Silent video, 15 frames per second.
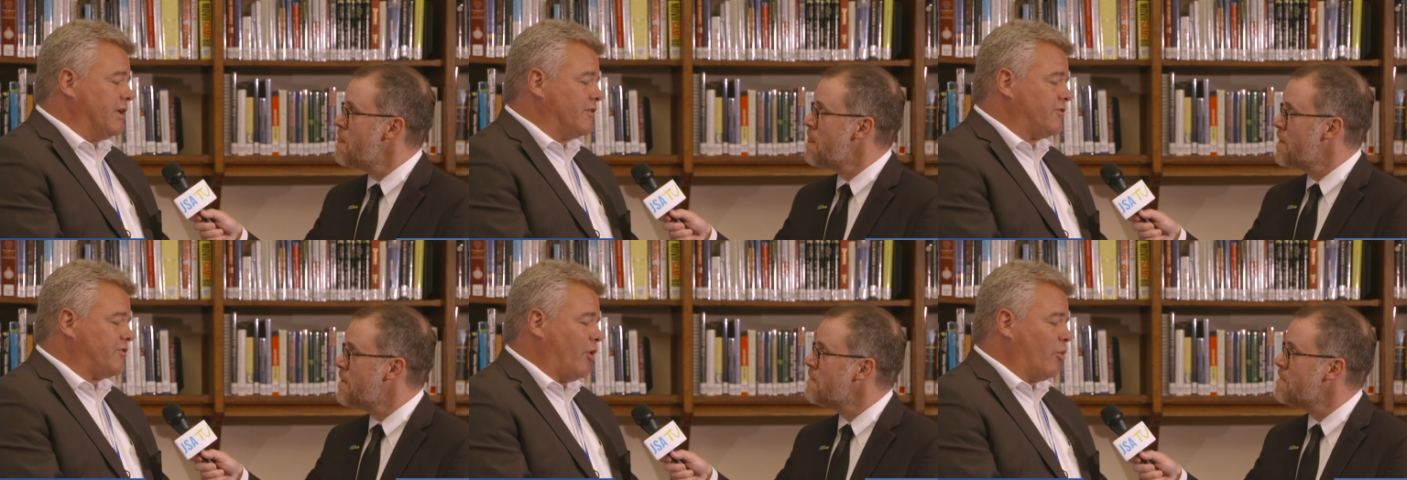
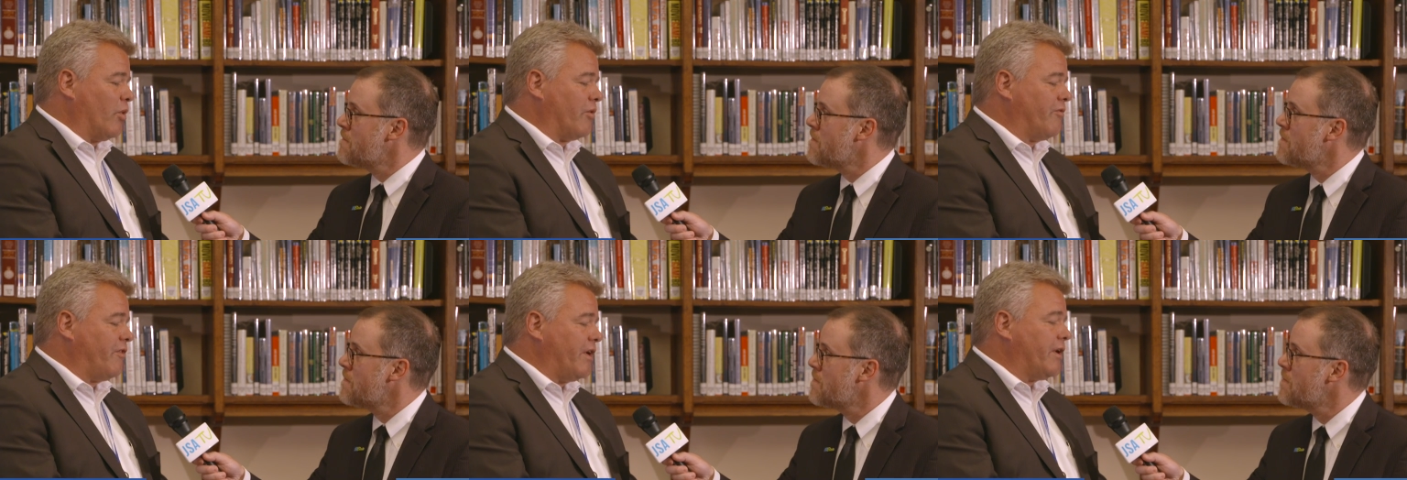Speaker 1: and so
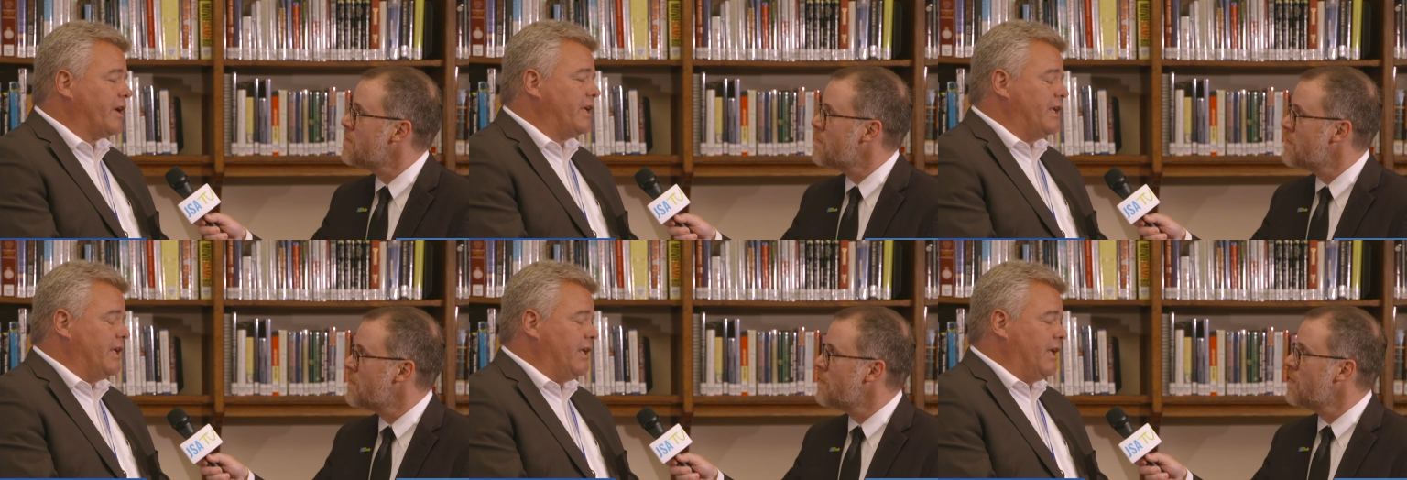we're
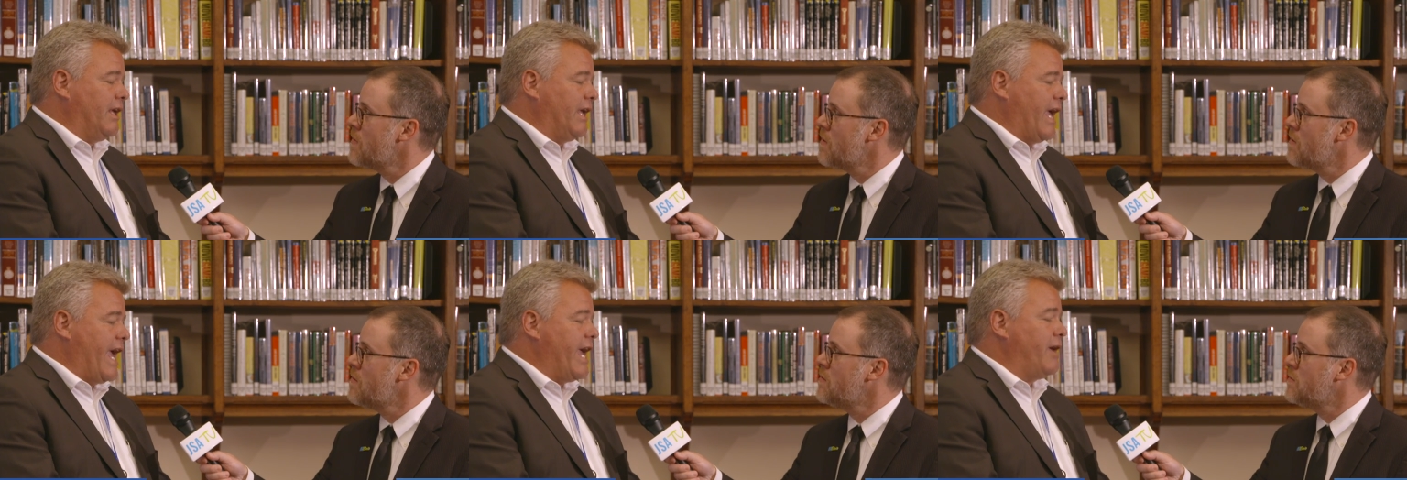very
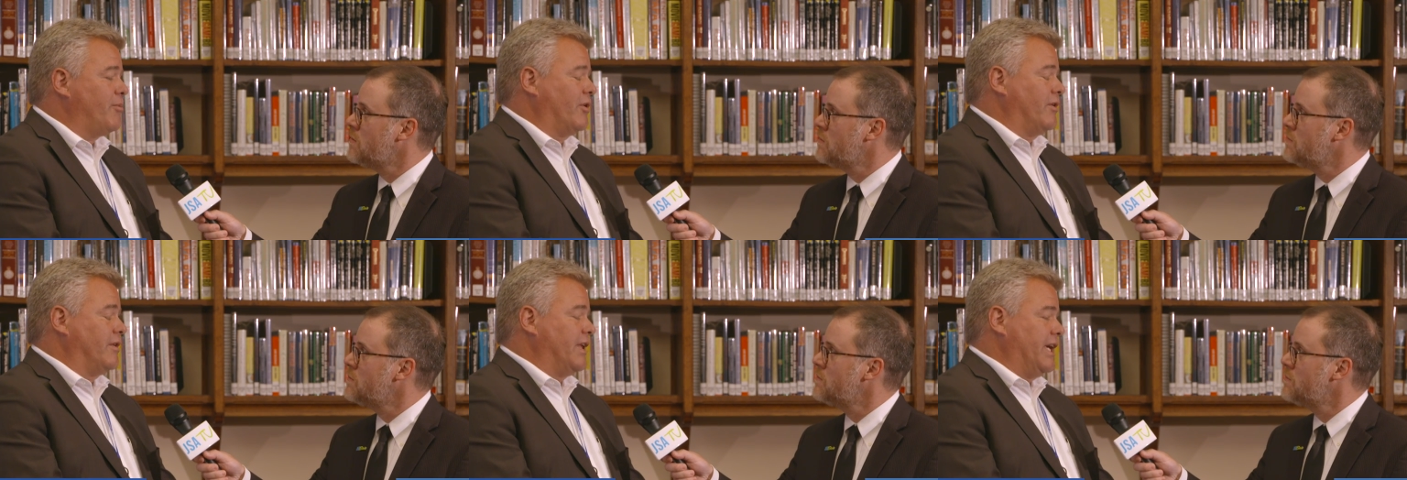
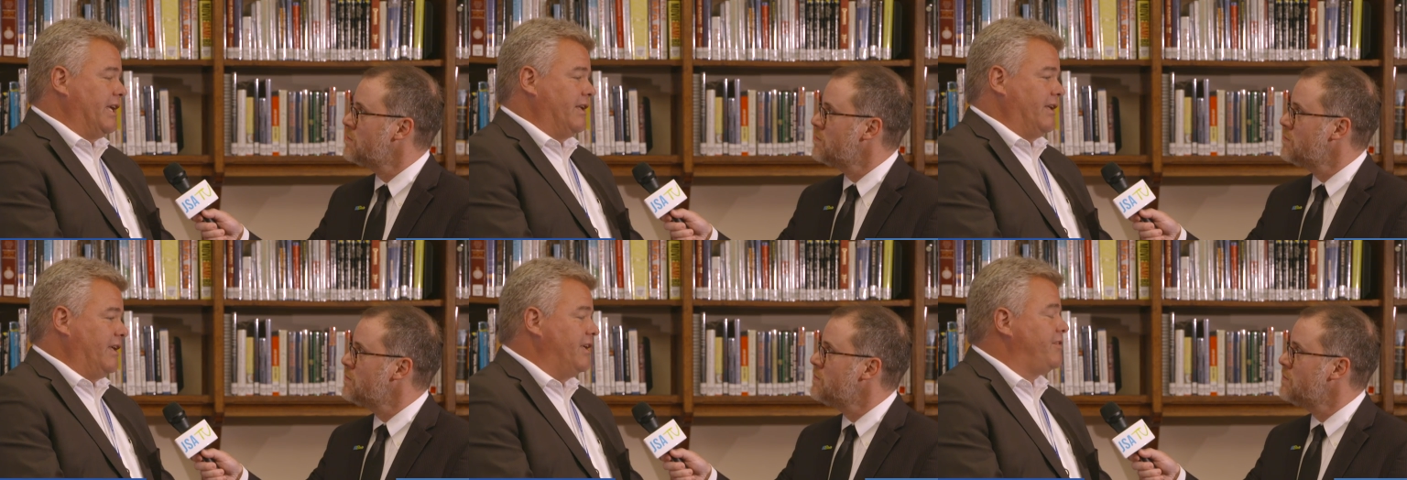able
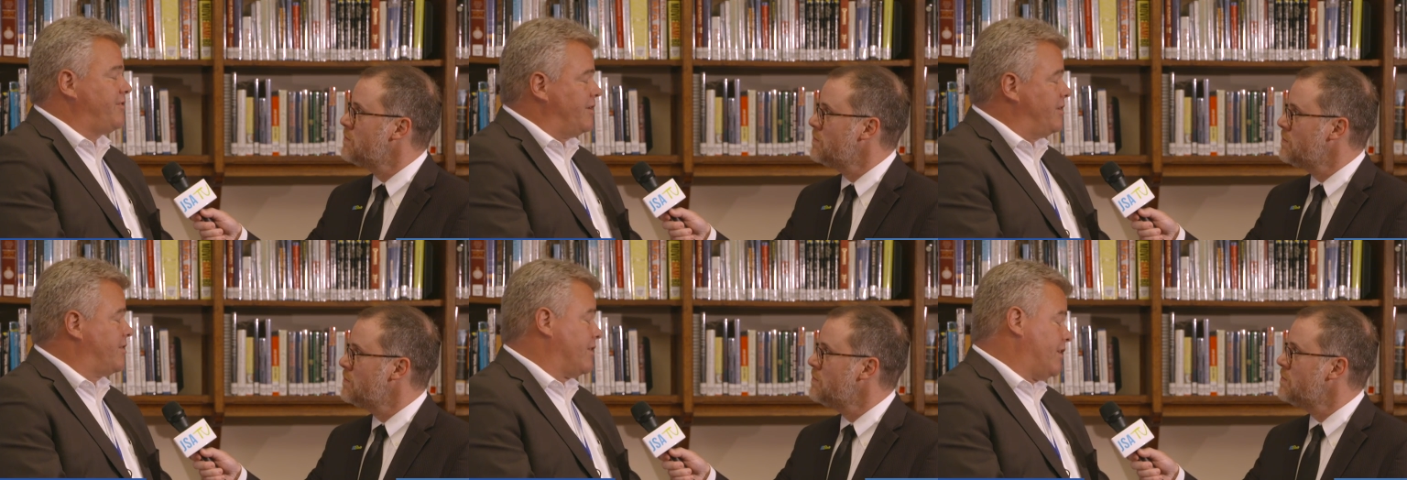and
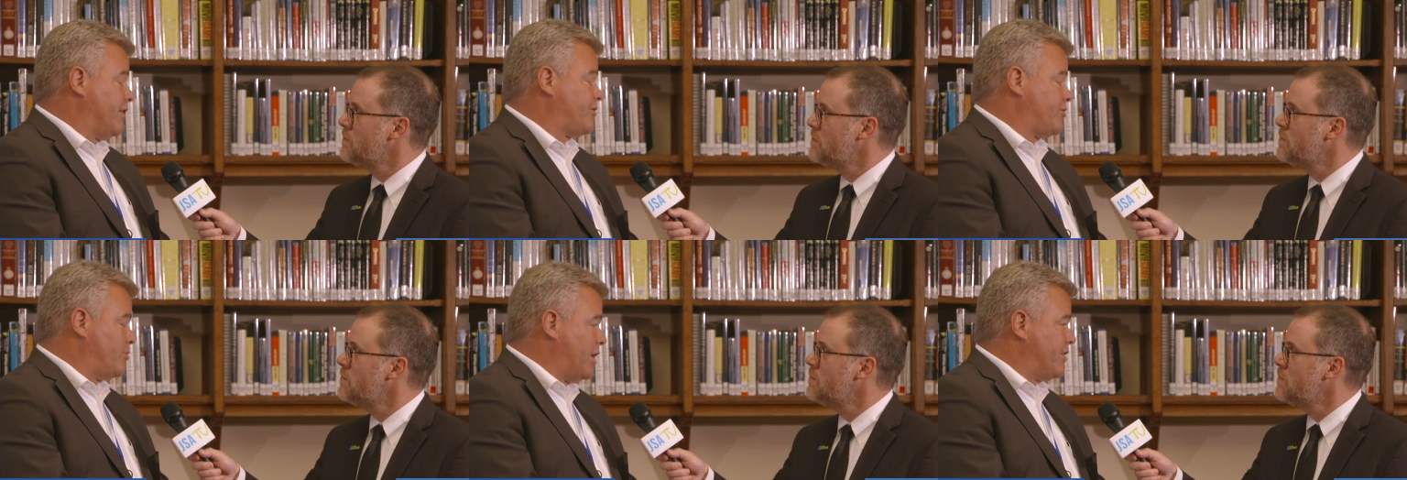easy to
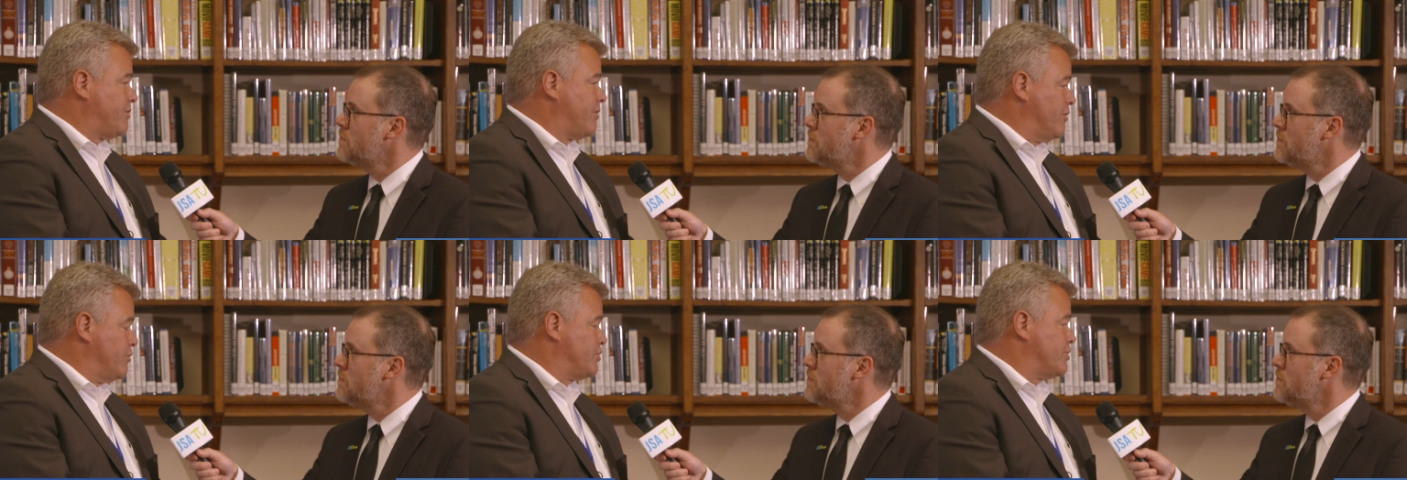customize
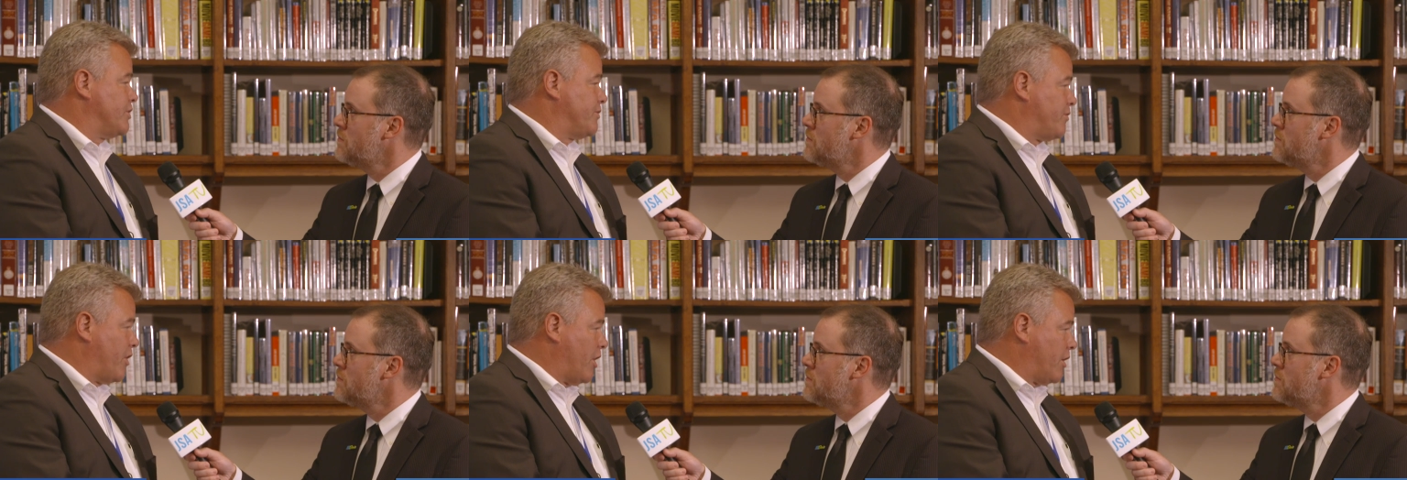
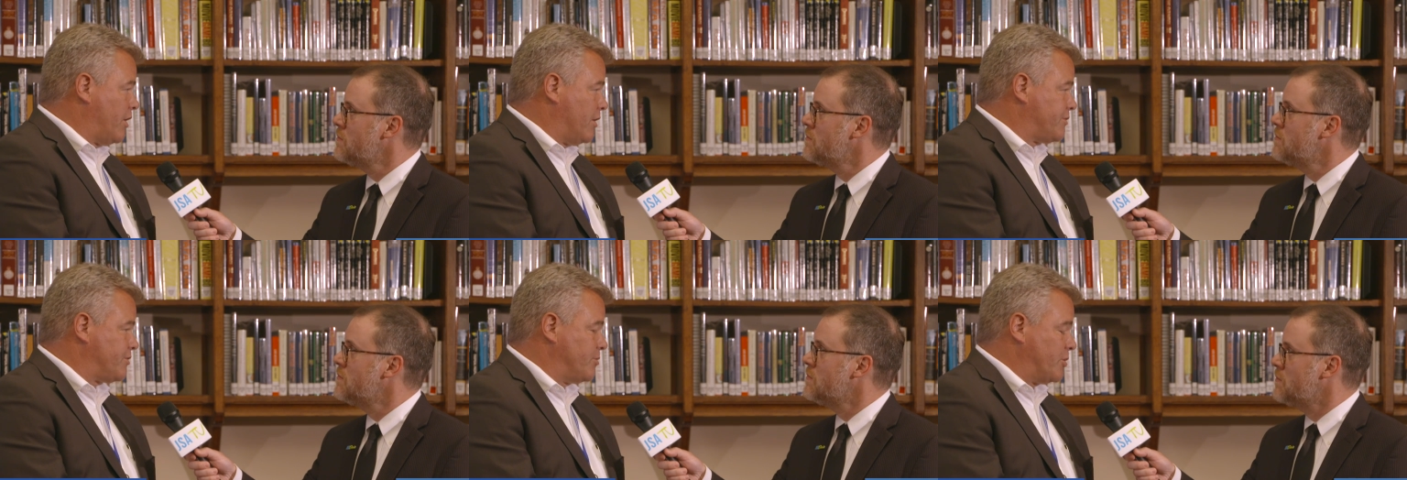solutions for our
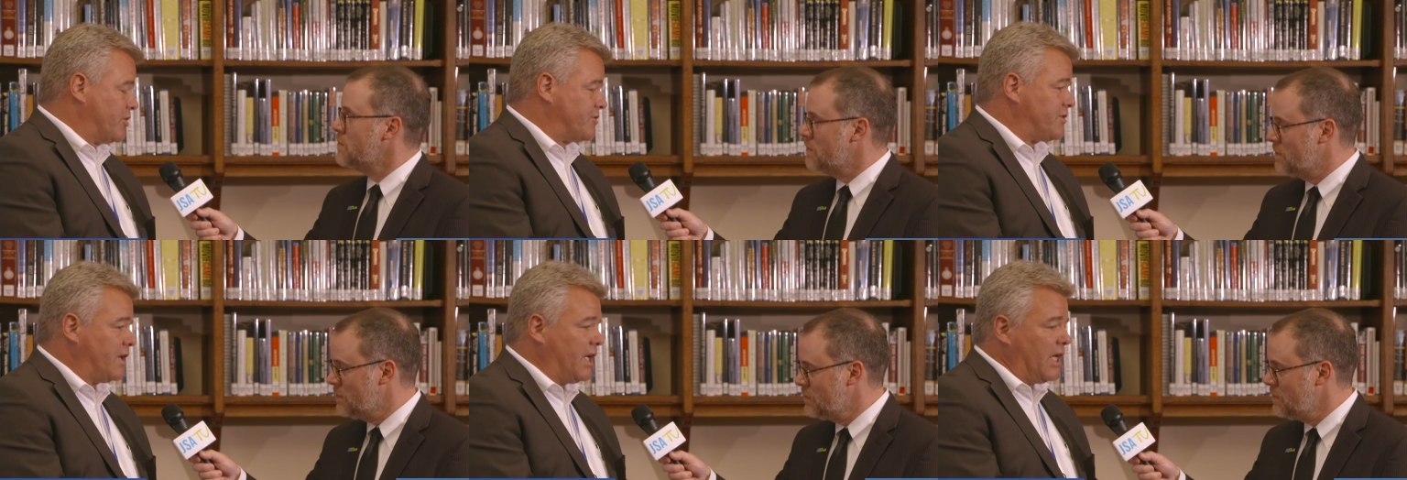
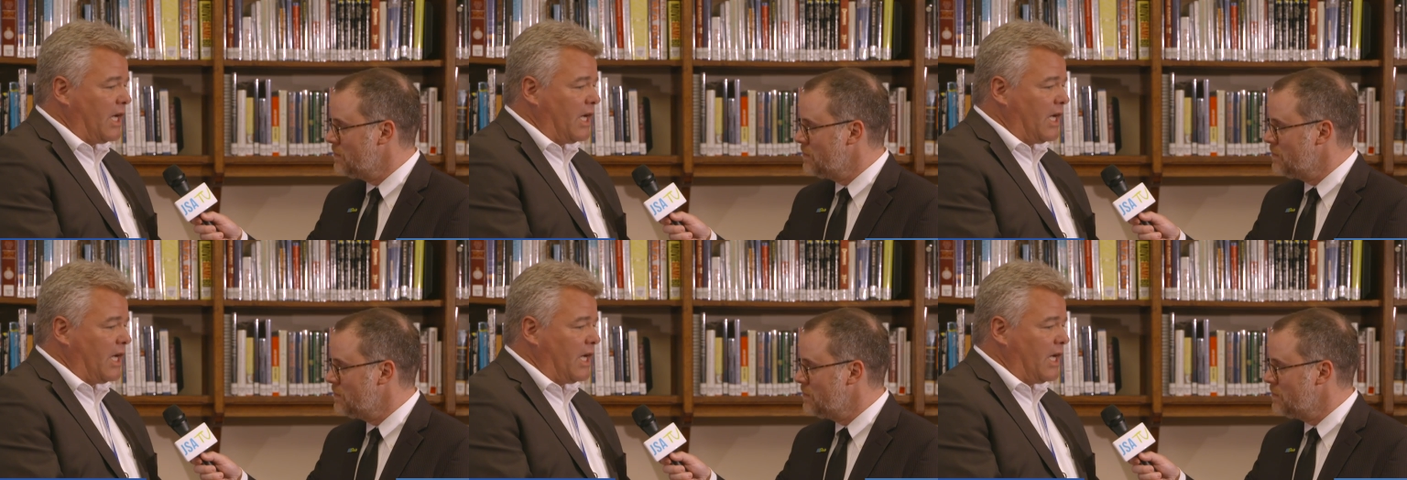customers.